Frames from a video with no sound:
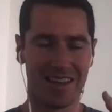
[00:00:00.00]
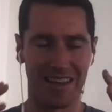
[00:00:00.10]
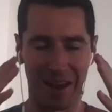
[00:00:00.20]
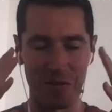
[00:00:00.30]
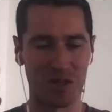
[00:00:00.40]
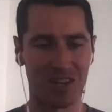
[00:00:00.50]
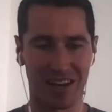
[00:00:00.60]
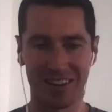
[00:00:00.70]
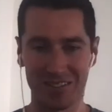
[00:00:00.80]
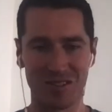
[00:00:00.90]
I wish I
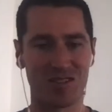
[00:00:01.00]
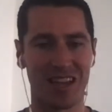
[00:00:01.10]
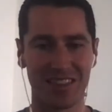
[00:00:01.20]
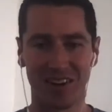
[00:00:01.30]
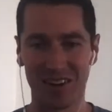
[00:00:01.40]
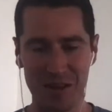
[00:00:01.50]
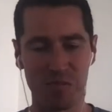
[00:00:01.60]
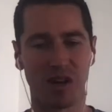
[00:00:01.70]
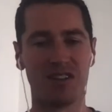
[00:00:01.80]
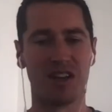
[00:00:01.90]
could have just stayed there,
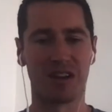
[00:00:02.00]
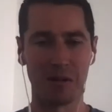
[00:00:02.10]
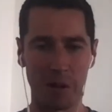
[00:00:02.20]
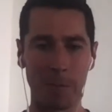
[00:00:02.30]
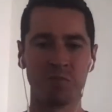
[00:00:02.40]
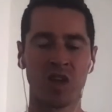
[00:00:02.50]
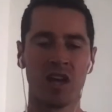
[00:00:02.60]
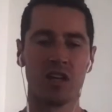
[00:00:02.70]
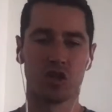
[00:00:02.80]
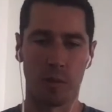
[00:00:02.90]
keeping on dunking. But
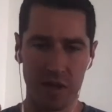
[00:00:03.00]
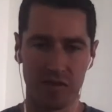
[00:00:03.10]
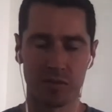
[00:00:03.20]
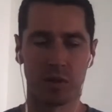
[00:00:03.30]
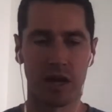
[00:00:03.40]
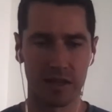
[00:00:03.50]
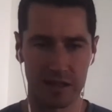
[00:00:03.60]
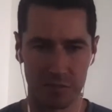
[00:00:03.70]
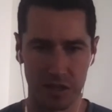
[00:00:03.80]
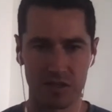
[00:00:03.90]
so I'm even applying that
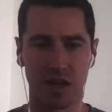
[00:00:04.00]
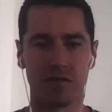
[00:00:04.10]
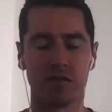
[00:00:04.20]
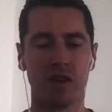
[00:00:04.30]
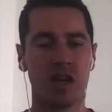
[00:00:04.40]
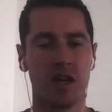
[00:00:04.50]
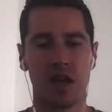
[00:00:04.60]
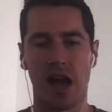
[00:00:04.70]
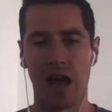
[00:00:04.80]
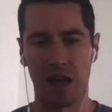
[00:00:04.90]
to myself.
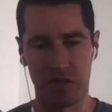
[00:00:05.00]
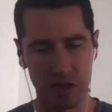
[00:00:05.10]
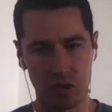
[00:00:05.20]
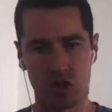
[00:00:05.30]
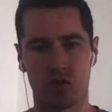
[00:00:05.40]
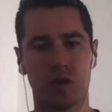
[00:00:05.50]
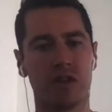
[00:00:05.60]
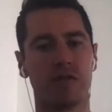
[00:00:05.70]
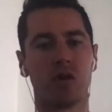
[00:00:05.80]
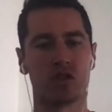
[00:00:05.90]
I think you just really
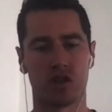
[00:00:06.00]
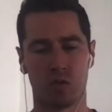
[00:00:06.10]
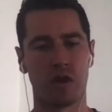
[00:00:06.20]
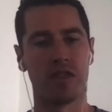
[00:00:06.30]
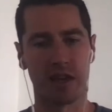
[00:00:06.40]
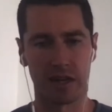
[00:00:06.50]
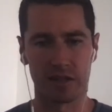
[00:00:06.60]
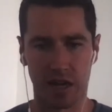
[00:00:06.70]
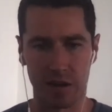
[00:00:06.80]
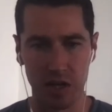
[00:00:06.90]
focus on one thing at a
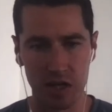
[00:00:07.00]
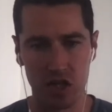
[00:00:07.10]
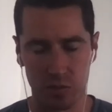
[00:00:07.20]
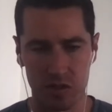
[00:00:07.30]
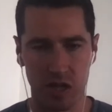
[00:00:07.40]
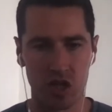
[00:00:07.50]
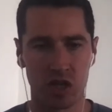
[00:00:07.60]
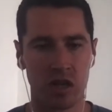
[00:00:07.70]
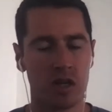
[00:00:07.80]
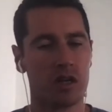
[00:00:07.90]
time in a jump
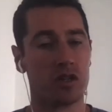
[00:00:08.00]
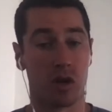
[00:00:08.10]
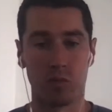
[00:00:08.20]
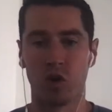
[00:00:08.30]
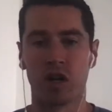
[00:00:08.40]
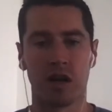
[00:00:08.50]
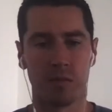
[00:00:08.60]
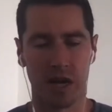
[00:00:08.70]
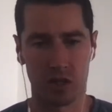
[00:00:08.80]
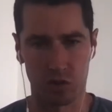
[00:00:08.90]
session. So I'm working on
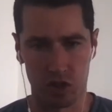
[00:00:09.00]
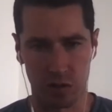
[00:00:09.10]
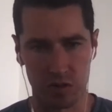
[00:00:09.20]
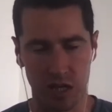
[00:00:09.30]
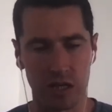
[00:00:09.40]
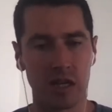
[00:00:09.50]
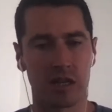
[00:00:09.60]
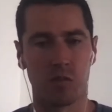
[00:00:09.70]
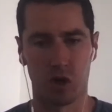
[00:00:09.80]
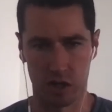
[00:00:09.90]
my actual jump technique.
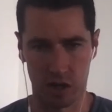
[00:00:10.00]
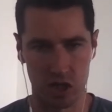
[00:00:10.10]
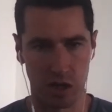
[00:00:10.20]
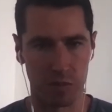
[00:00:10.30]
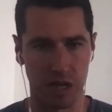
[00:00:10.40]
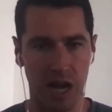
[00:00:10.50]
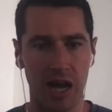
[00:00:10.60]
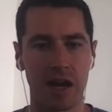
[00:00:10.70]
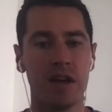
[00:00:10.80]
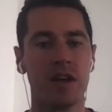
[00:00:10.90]
I'm working on jumping
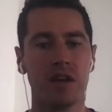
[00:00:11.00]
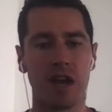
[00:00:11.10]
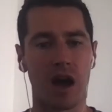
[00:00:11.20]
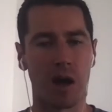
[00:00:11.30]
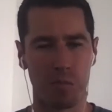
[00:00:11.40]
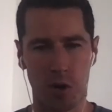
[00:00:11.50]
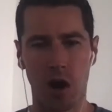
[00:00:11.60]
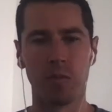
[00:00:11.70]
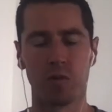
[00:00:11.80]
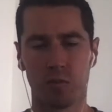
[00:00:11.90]
high. Now I
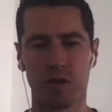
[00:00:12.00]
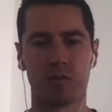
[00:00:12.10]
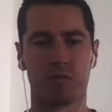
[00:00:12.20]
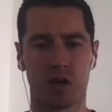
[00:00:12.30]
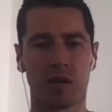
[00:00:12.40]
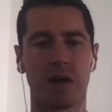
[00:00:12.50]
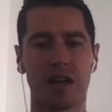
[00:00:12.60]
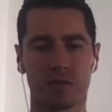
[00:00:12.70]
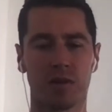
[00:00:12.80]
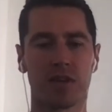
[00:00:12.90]
probably will bring a
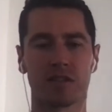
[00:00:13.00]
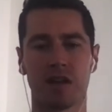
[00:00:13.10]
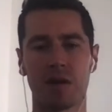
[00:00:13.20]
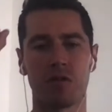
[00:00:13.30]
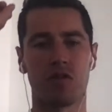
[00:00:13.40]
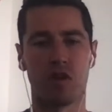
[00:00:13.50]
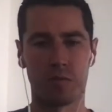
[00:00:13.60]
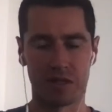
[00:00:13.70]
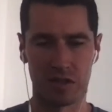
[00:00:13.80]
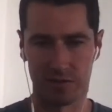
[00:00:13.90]
basketball next time and throw
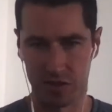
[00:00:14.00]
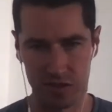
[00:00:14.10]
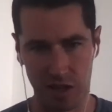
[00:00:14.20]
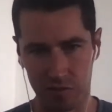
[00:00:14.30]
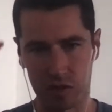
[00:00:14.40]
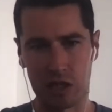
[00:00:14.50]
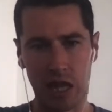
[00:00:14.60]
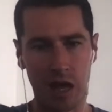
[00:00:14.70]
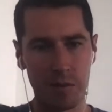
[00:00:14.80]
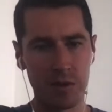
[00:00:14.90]
myself a self
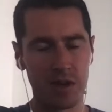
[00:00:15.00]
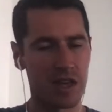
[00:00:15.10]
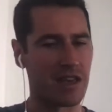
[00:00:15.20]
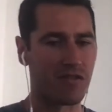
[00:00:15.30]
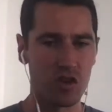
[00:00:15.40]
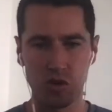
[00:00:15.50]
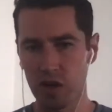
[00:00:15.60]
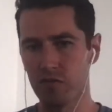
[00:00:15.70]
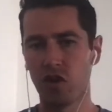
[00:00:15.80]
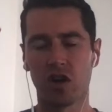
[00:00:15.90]
lob. If
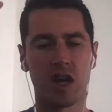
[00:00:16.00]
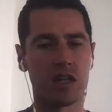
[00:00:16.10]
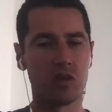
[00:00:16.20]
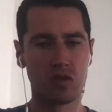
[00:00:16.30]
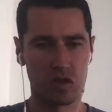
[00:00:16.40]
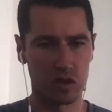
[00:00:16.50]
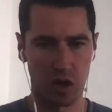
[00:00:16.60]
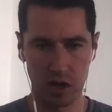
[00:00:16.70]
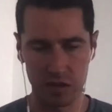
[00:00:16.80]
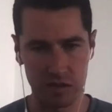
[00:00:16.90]
you're not used to
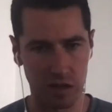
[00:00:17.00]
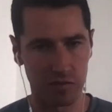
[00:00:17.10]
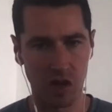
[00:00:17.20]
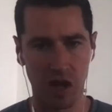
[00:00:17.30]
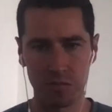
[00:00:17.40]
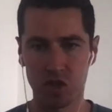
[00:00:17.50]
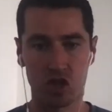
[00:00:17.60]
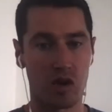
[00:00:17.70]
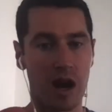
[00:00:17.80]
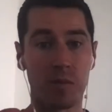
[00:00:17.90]
throwing a self lob,
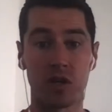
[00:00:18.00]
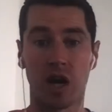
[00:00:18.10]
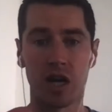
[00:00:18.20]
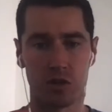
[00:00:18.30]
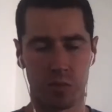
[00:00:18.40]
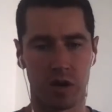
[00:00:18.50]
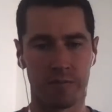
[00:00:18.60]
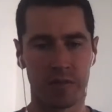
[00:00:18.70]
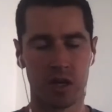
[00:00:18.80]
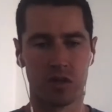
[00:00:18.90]
just grab a dodgeball.
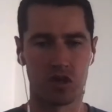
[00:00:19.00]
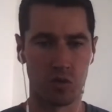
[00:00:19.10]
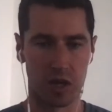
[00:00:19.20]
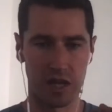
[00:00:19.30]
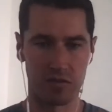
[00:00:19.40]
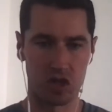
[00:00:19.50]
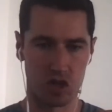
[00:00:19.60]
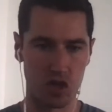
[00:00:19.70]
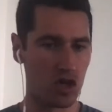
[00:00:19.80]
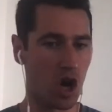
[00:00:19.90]
So you really have just
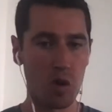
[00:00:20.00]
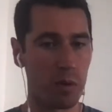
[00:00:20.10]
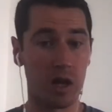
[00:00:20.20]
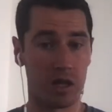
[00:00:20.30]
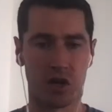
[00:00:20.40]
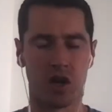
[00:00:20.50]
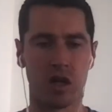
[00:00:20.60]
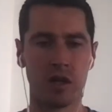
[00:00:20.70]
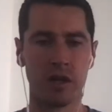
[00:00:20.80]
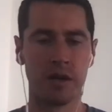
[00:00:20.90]
no ball at
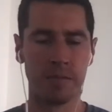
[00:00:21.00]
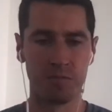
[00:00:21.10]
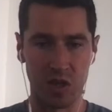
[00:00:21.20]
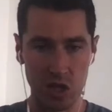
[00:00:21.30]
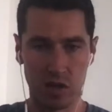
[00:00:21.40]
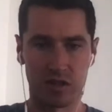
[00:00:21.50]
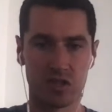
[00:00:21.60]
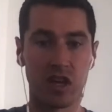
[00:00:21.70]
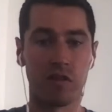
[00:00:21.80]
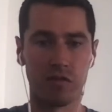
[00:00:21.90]
all. Then you have a
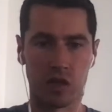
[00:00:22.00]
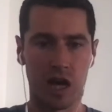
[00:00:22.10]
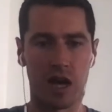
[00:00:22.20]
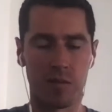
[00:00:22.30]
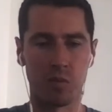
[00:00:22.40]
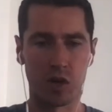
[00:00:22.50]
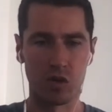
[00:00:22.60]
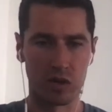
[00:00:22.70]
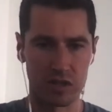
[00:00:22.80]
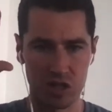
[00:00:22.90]
self lob where you
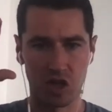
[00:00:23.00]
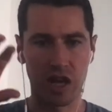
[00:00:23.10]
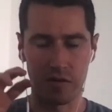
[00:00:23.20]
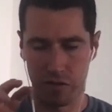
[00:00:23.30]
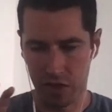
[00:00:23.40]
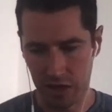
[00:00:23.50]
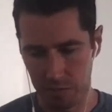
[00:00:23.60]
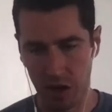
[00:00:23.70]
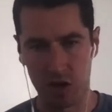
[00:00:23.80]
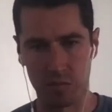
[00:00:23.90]
can still kind of think
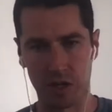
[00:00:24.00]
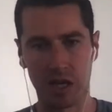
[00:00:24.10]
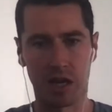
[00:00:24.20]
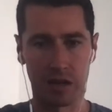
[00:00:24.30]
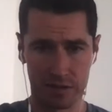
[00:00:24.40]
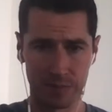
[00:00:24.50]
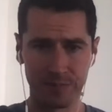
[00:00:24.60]
about your mechanics.